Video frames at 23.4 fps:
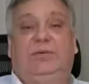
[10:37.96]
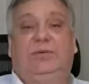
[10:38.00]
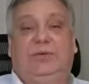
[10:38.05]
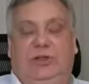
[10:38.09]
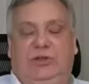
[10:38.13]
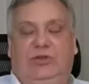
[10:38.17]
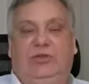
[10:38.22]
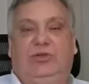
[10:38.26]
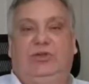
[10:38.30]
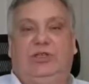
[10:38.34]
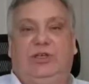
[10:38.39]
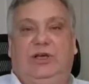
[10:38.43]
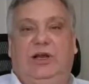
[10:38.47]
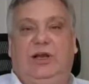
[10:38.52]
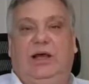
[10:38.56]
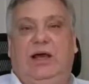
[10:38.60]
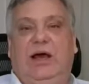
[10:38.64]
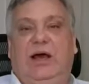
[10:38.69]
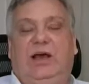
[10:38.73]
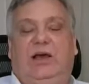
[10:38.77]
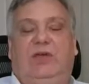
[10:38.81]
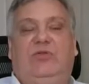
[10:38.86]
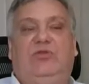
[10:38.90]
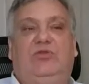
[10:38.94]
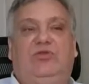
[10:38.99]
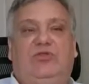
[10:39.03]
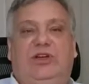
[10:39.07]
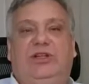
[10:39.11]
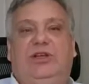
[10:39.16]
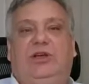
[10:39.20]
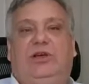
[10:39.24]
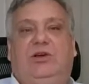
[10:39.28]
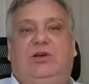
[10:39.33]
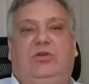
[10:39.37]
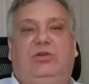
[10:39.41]
in New Delhi. I have
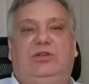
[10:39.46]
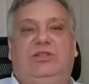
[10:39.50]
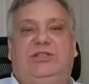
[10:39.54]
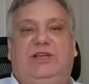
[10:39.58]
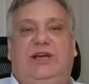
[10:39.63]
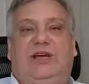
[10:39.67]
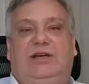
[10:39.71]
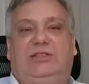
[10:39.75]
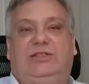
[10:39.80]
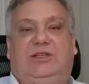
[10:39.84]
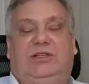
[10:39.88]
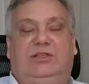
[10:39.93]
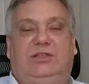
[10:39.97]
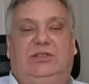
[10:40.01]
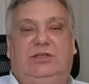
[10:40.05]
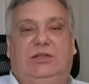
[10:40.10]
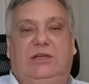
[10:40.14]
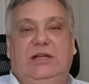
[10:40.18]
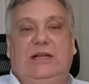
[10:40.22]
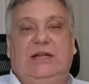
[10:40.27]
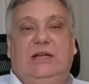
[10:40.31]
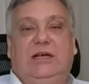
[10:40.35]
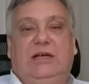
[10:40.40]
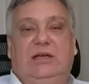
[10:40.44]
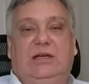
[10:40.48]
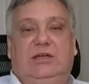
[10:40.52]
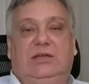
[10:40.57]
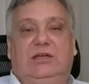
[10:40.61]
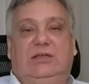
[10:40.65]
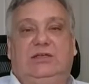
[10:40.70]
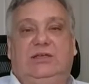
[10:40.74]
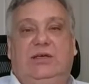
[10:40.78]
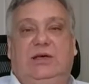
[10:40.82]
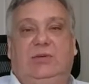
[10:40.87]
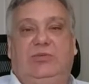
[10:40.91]
already contacted
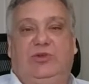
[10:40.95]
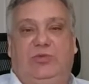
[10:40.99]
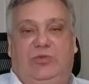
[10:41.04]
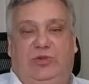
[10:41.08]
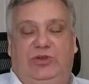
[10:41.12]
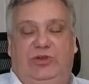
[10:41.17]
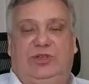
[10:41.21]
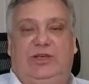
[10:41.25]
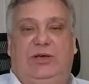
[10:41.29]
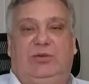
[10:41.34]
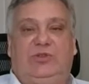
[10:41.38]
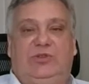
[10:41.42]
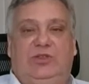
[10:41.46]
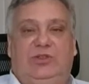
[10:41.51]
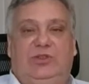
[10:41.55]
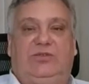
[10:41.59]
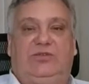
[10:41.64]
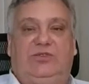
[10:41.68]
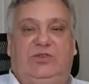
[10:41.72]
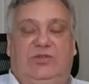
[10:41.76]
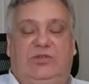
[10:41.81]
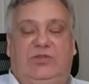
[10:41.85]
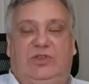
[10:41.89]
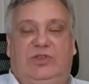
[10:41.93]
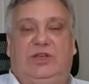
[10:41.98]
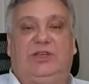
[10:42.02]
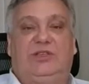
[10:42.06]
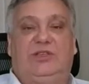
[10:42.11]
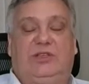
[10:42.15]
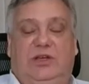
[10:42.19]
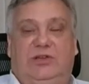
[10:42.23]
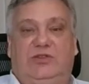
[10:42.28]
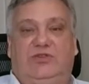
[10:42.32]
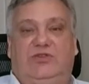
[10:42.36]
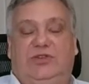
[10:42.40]
some representatives of these
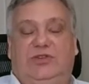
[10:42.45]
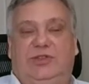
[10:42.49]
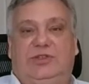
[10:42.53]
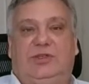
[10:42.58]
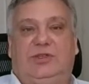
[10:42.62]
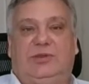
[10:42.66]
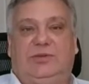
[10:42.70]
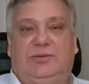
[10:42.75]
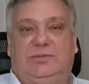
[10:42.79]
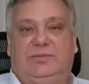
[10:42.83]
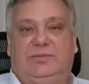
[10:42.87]
countries.